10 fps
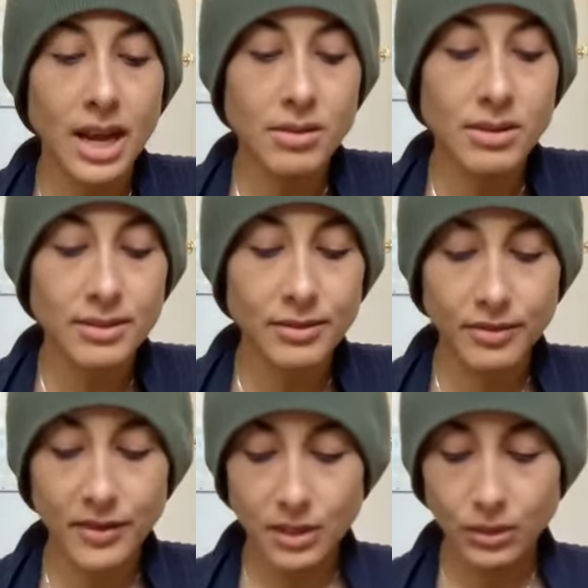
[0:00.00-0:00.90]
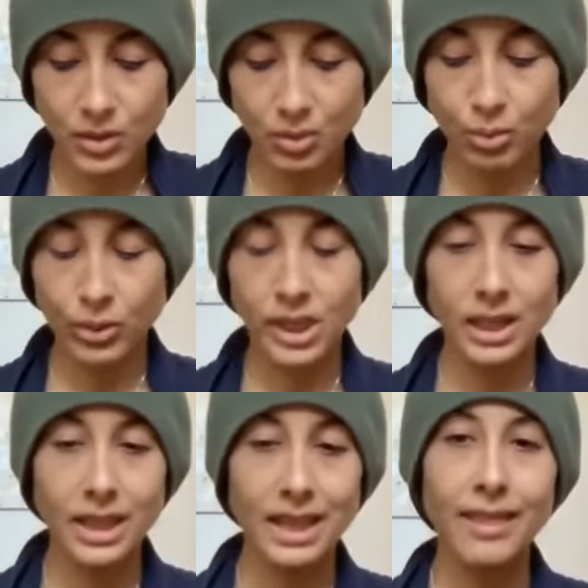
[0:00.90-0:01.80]
How does it feel to
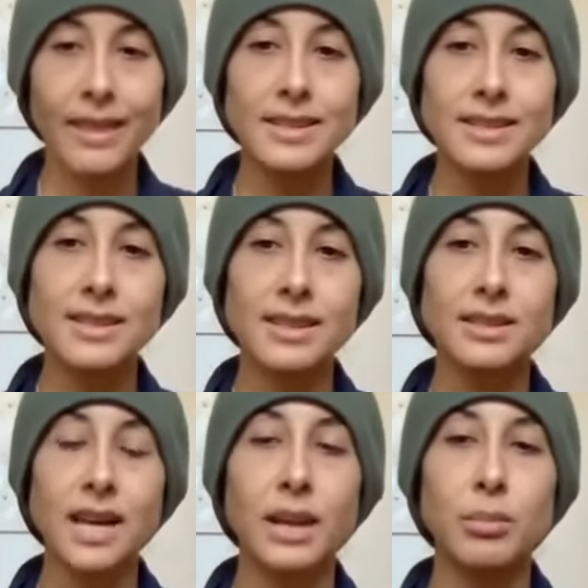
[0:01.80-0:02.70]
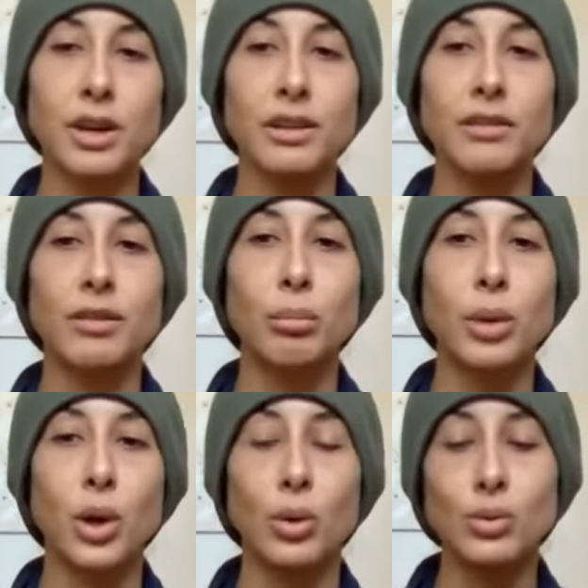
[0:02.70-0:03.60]
breathe in this type of
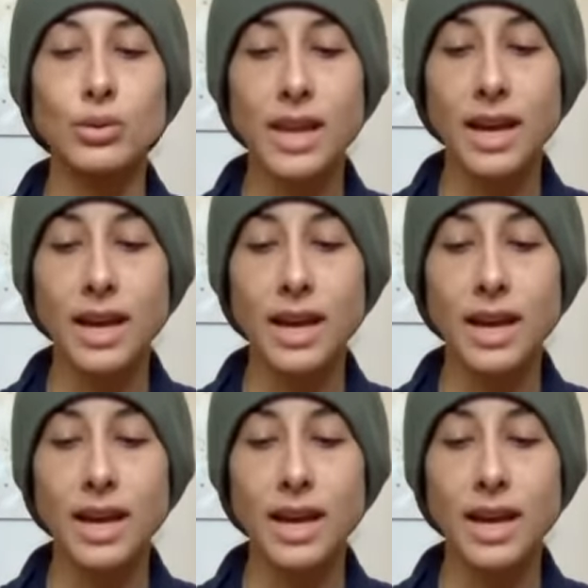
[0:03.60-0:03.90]
pose?